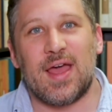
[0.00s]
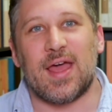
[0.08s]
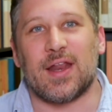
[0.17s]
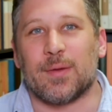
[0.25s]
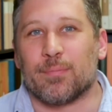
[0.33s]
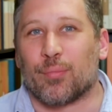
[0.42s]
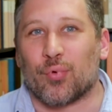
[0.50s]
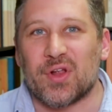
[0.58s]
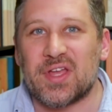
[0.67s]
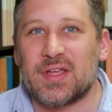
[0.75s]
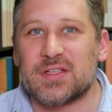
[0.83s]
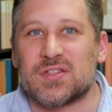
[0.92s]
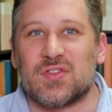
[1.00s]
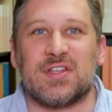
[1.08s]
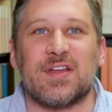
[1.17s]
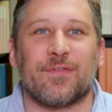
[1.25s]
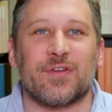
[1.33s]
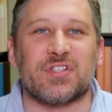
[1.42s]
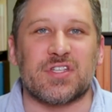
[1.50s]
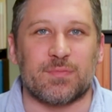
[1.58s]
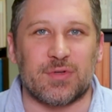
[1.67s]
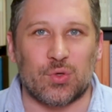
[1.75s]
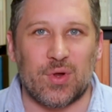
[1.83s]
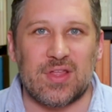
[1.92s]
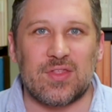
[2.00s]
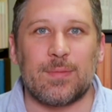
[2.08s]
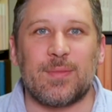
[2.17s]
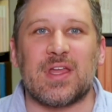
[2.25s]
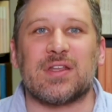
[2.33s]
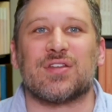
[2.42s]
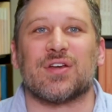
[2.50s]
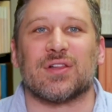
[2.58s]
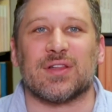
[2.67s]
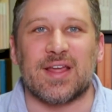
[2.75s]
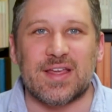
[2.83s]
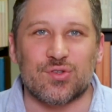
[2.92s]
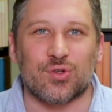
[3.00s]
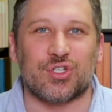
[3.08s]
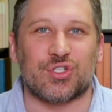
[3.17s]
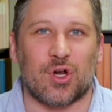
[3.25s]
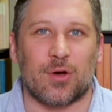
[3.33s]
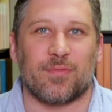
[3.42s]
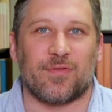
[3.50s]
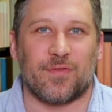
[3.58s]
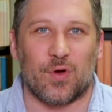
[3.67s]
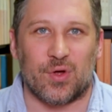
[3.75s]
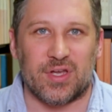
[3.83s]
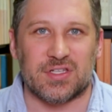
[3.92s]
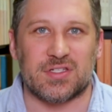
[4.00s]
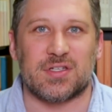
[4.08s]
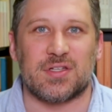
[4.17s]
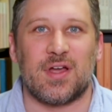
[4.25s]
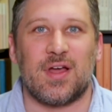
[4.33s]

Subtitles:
and it brings the differences between them into laser-sharp focus.